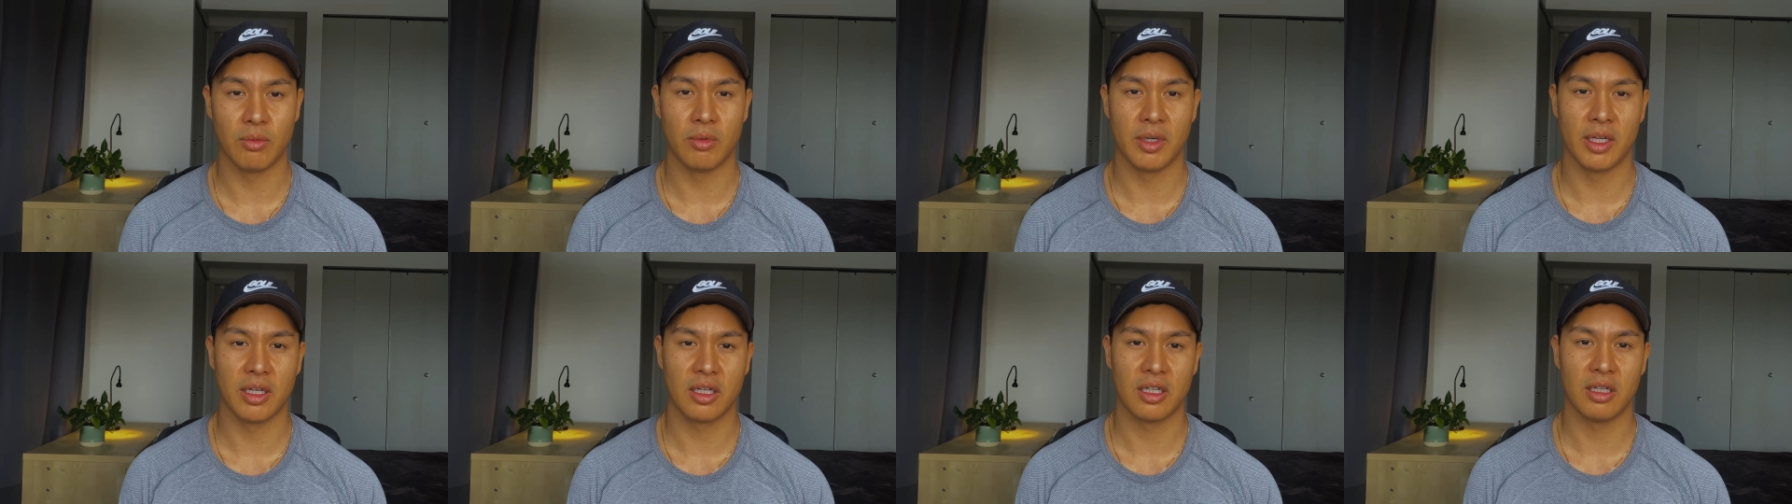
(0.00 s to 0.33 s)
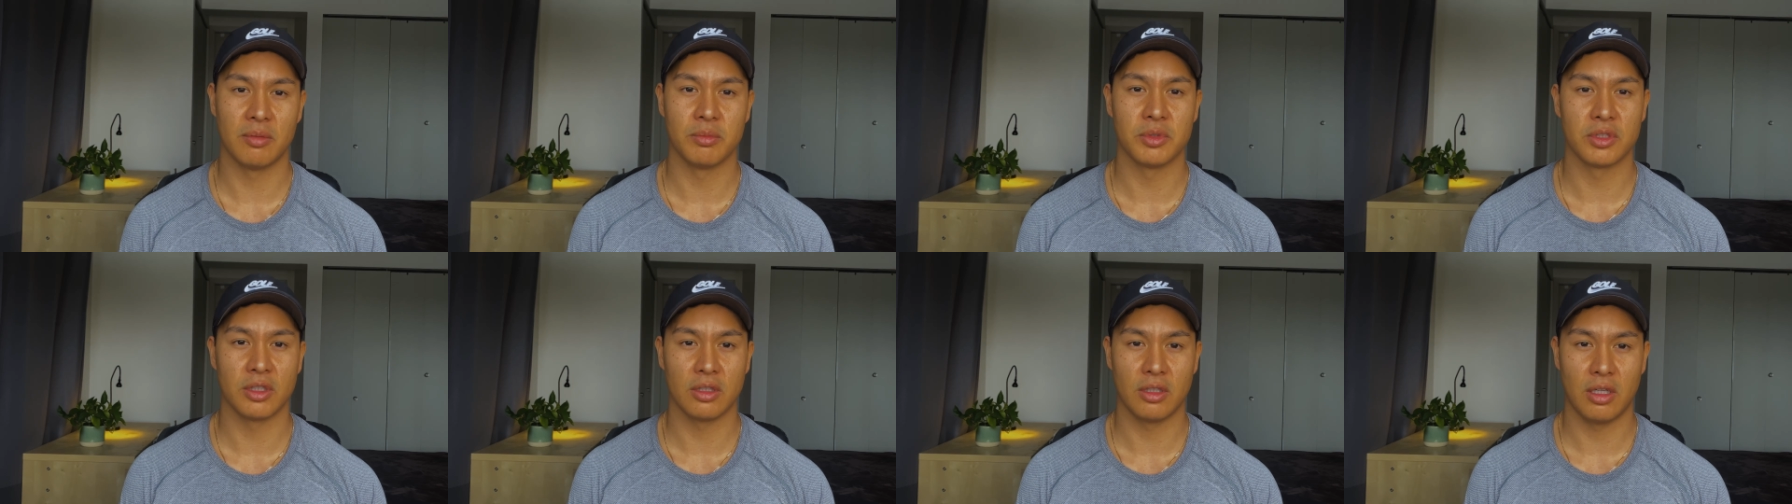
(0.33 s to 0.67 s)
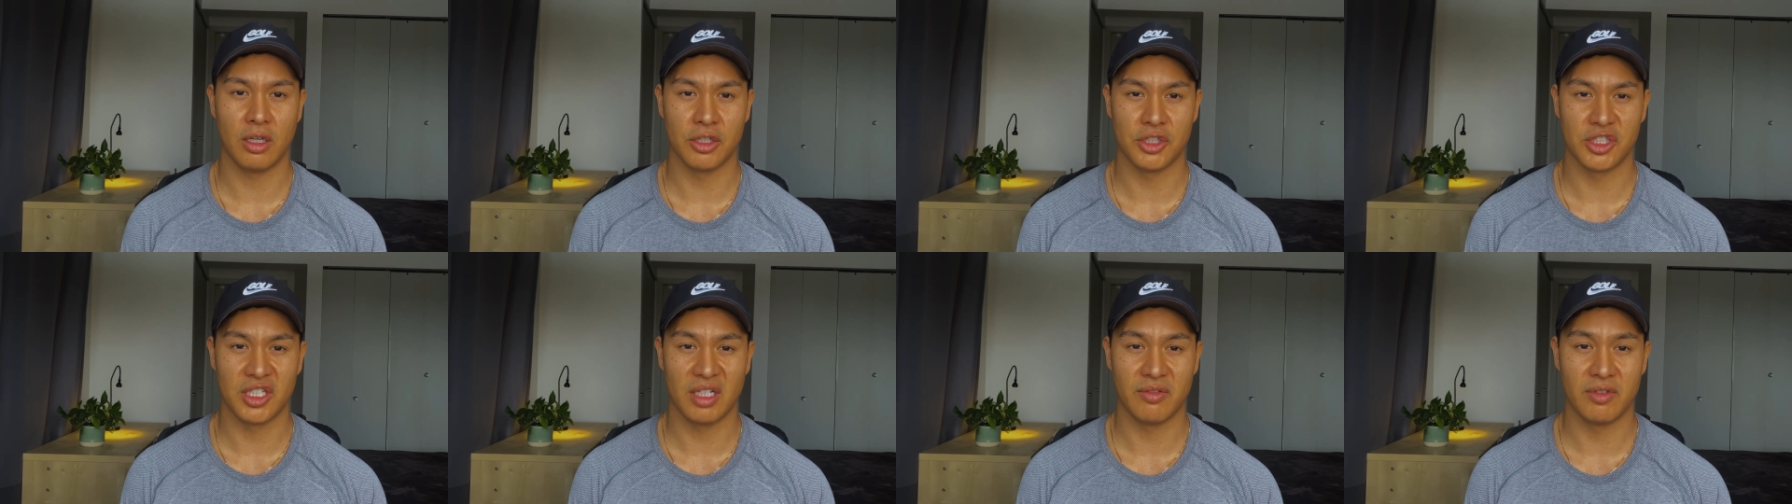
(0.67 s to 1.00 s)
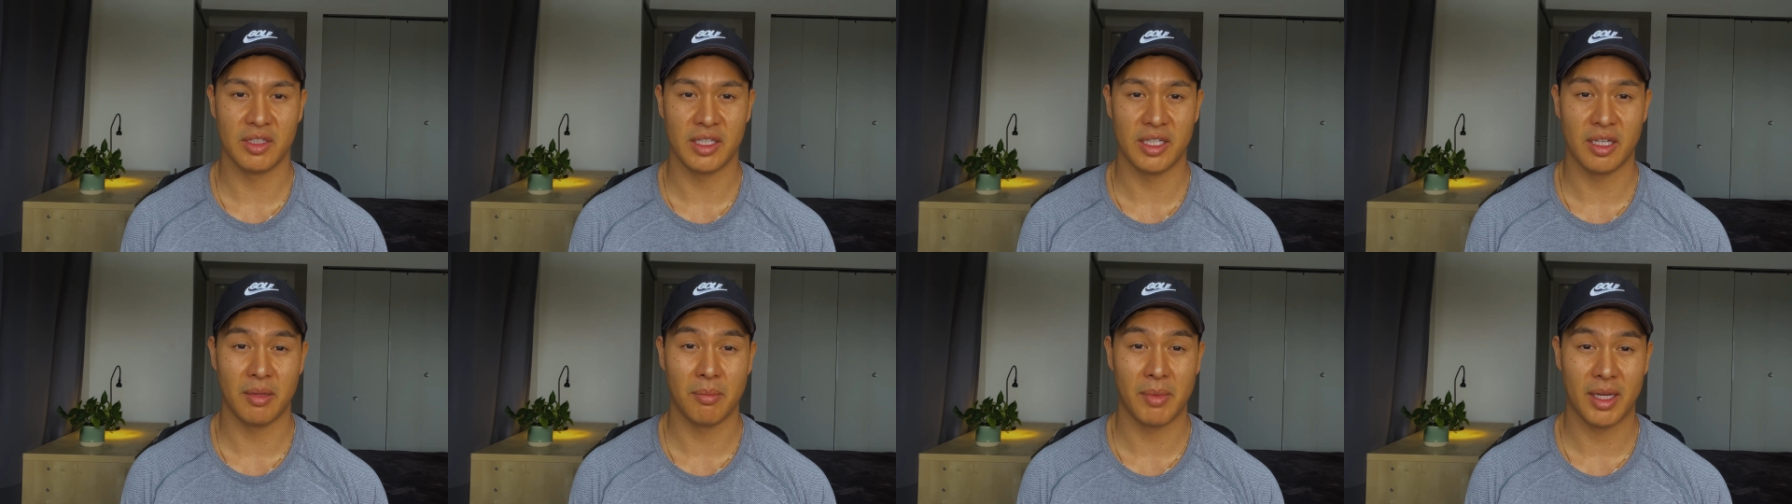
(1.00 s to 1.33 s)
when it comes to
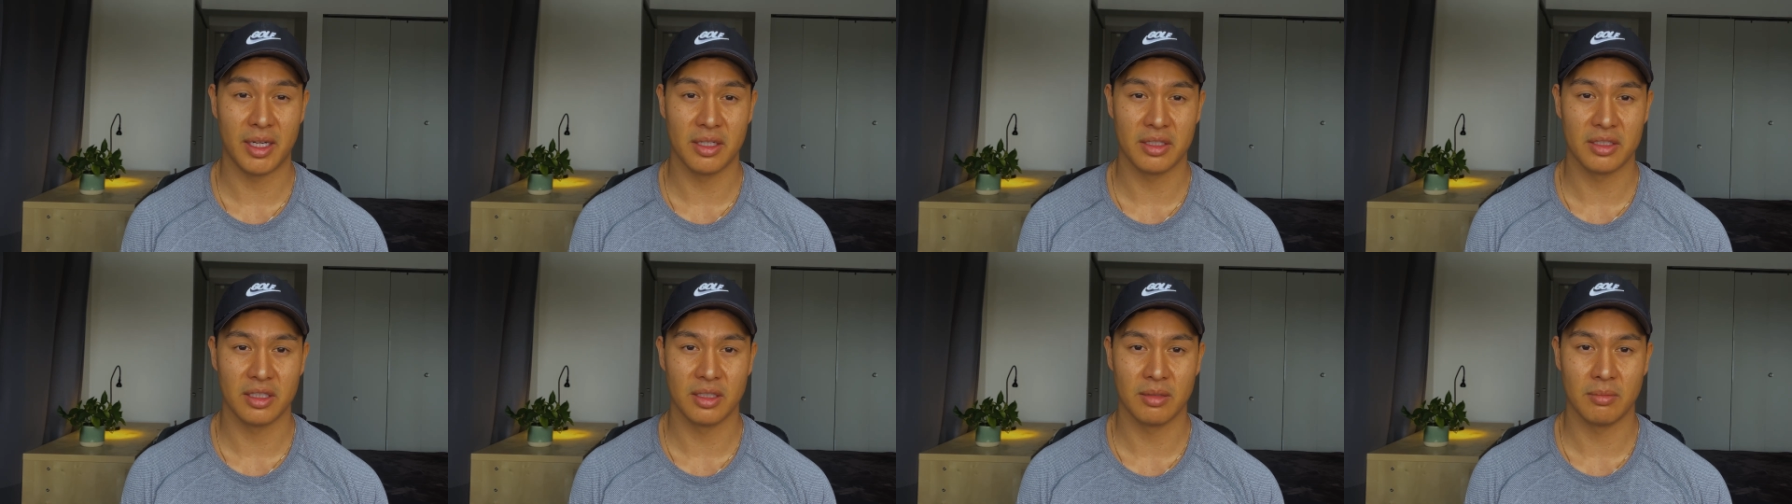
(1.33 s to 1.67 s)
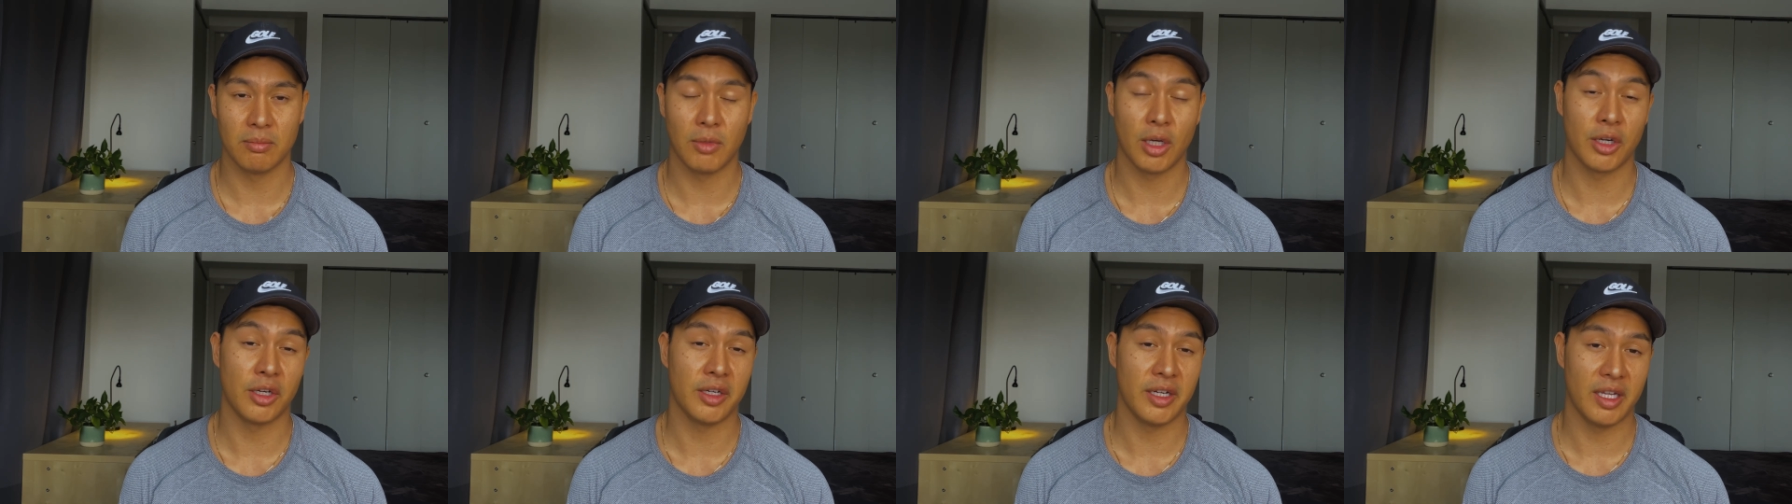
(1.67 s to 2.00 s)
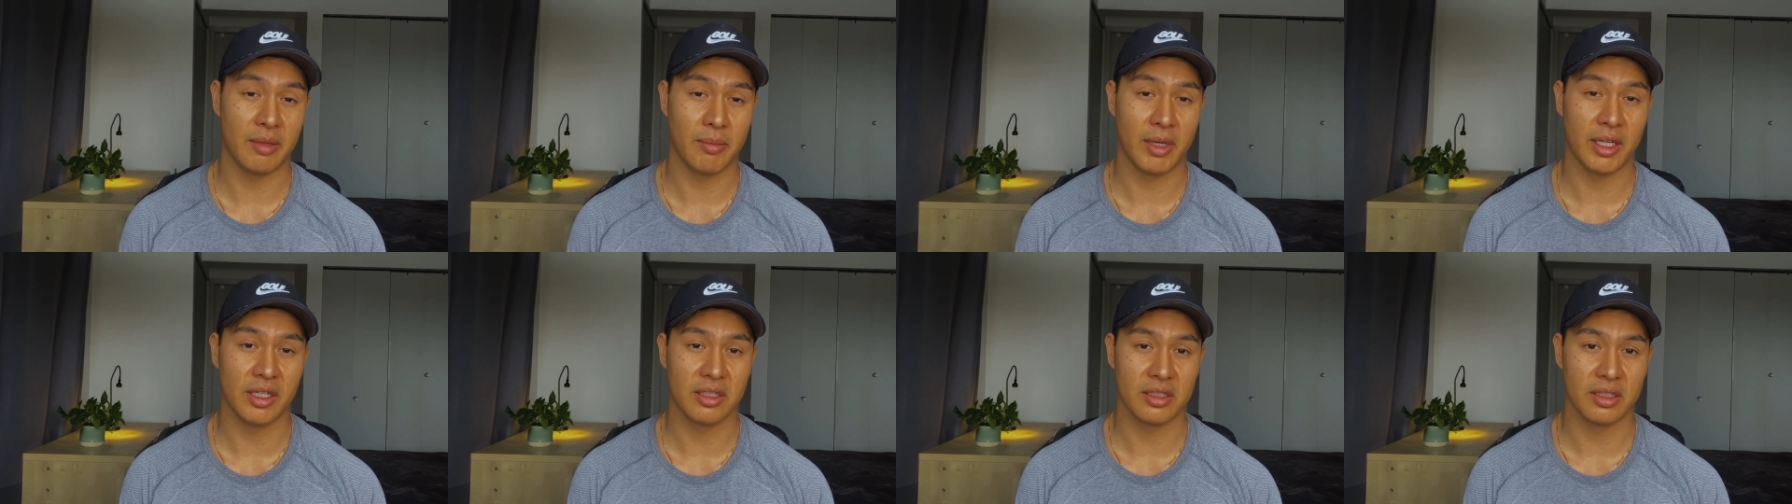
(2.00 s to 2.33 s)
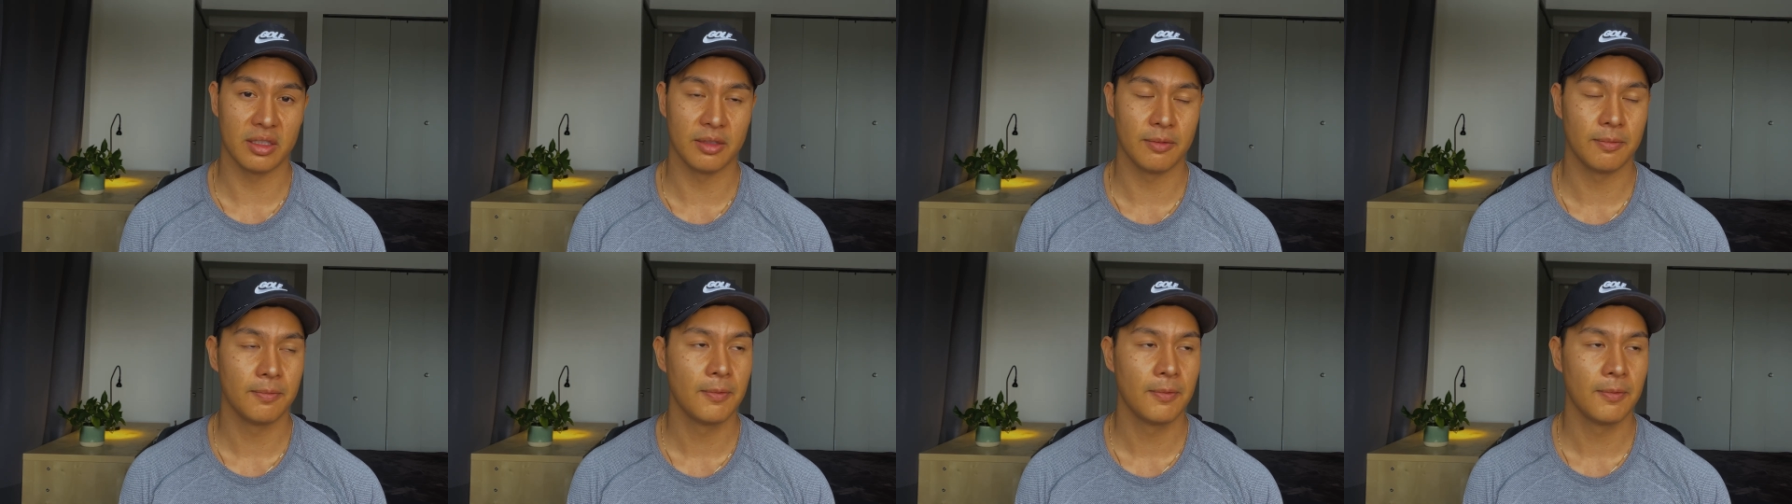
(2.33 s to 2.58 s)
longevity in medicine, modern day medicine.